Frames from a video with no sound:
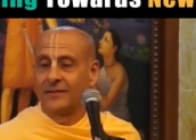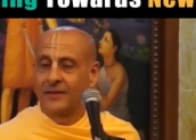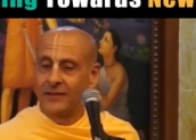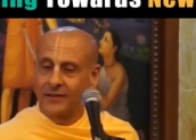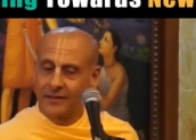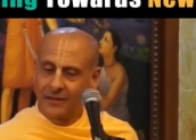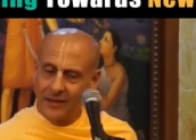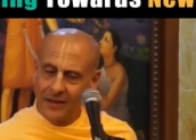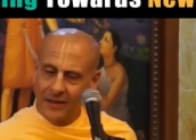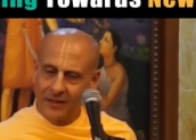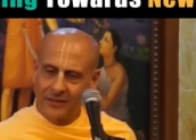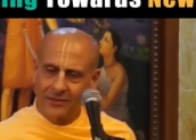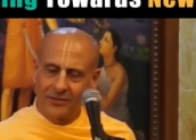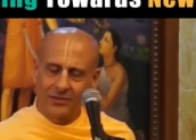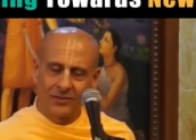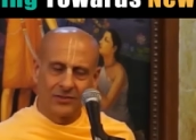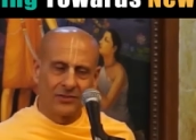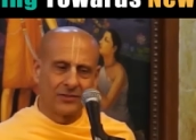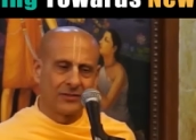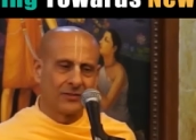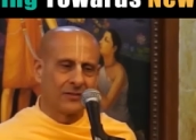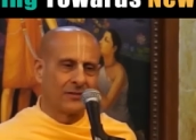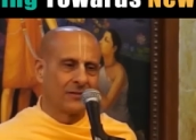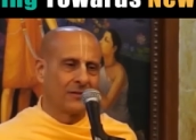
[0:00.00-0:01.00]
Uh,
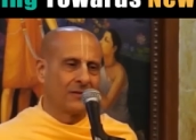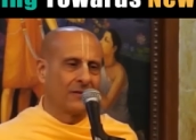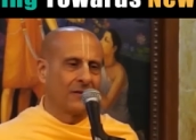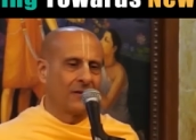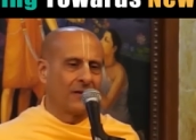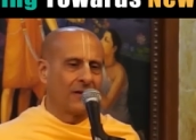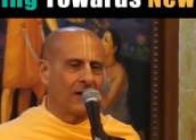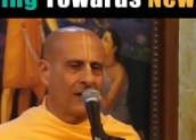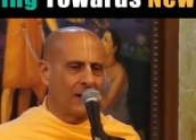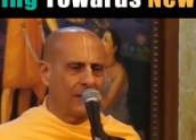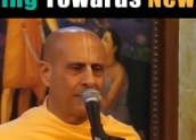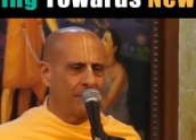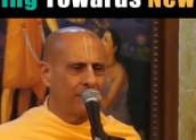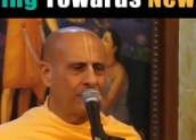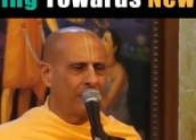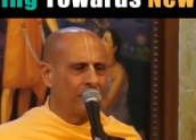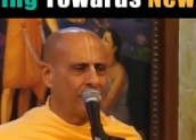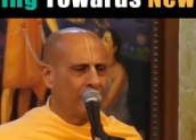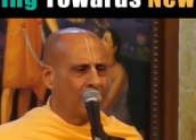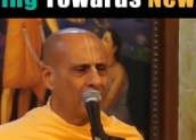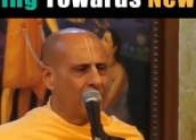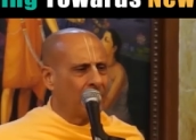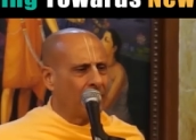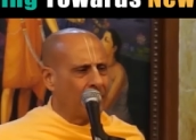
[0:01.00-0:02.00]
yes, I'm.
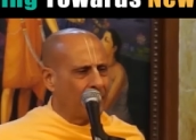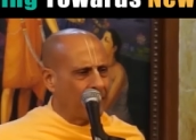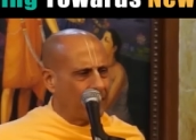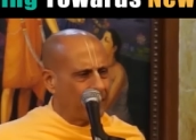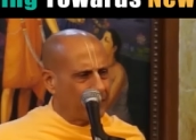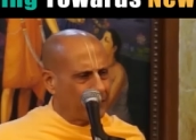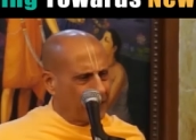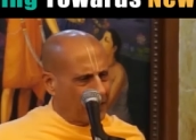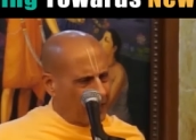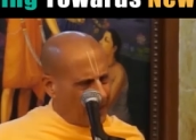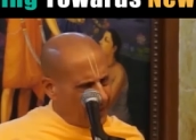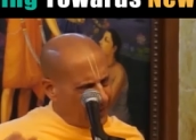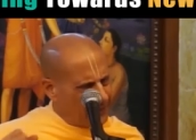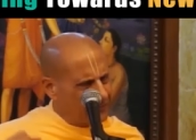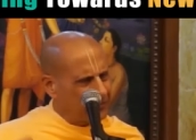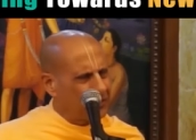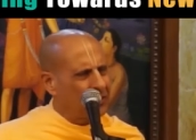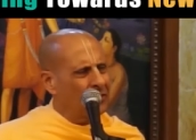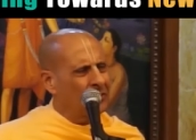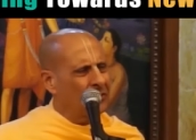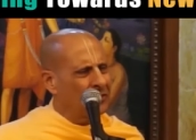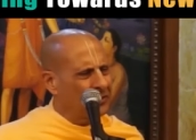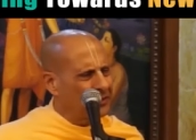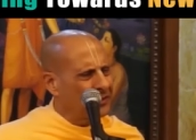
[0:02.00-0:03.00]

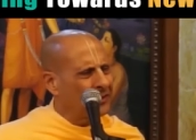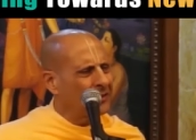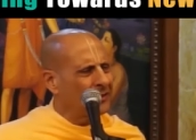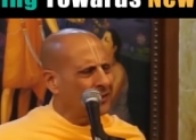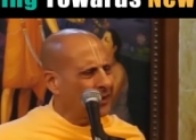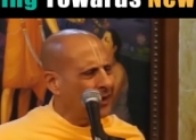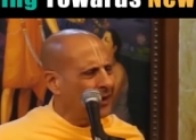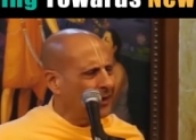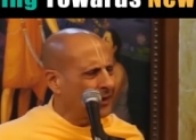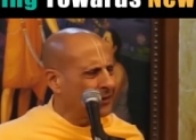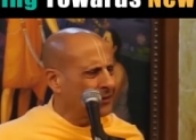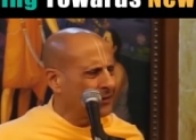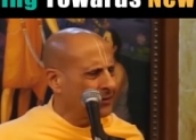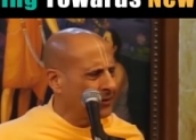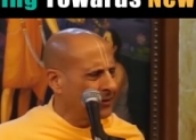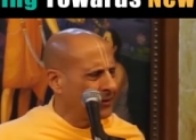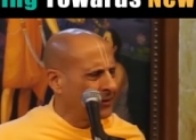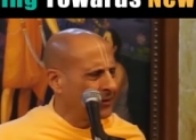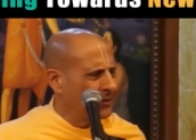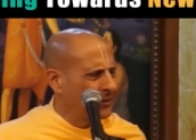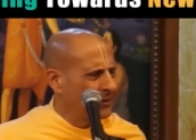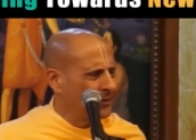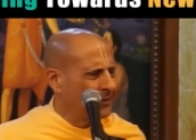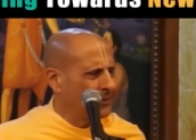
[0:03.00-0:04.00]
I've learned a lot.
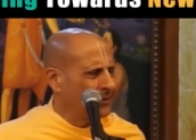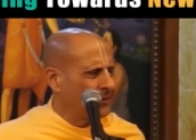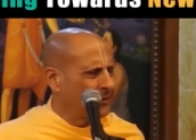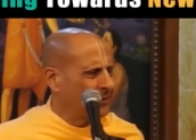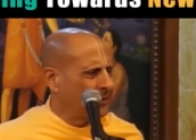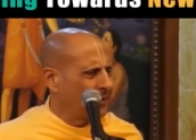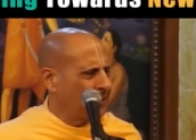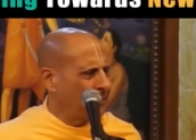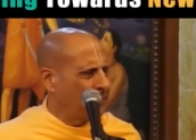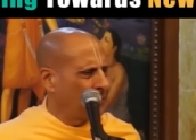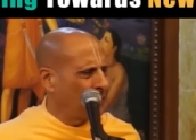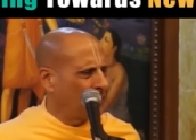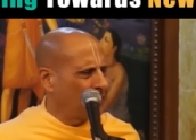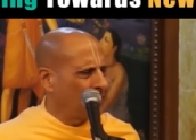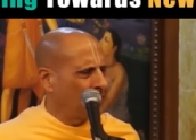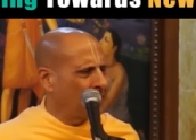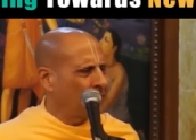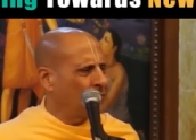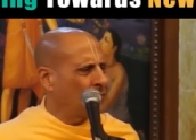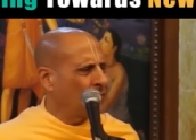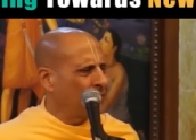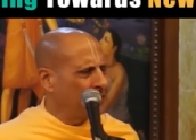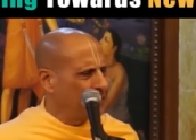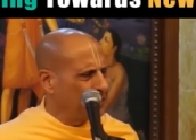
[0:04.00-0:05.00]
I'm,
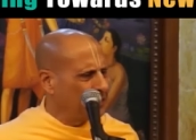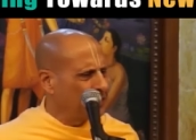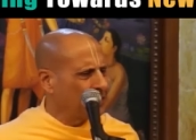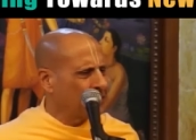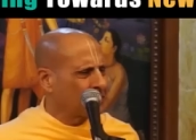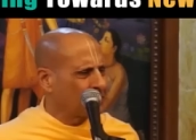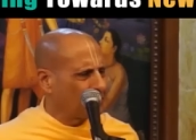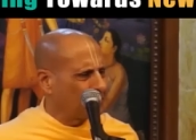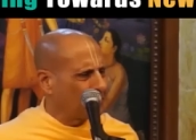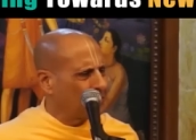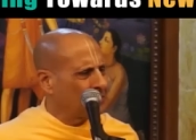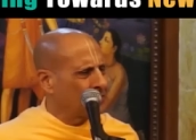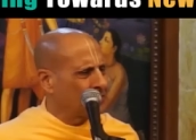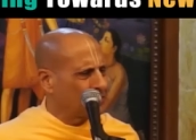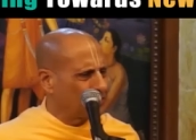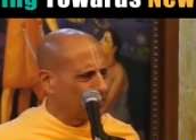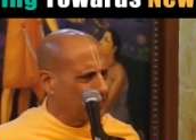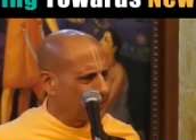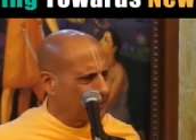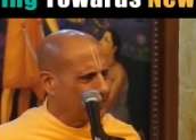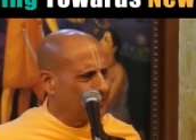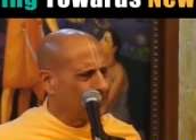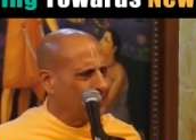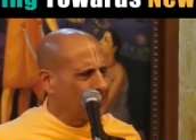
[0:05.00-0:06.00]
I'm one year
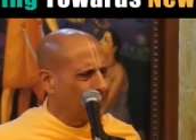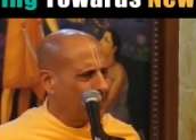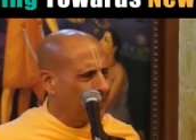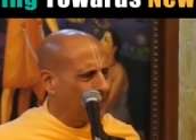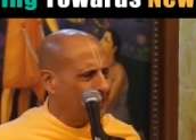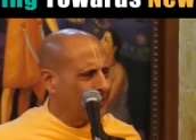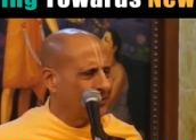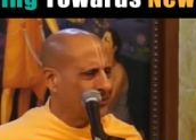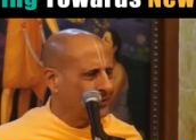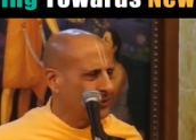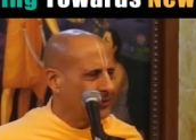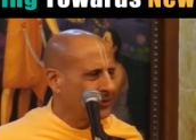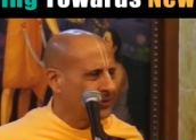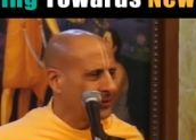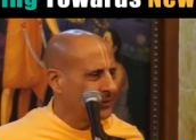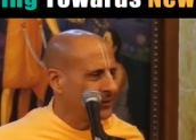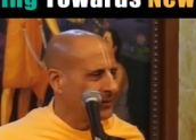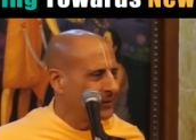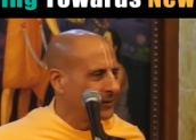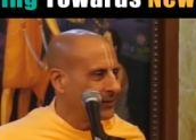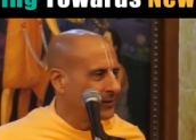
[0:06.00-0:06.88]
closer to death.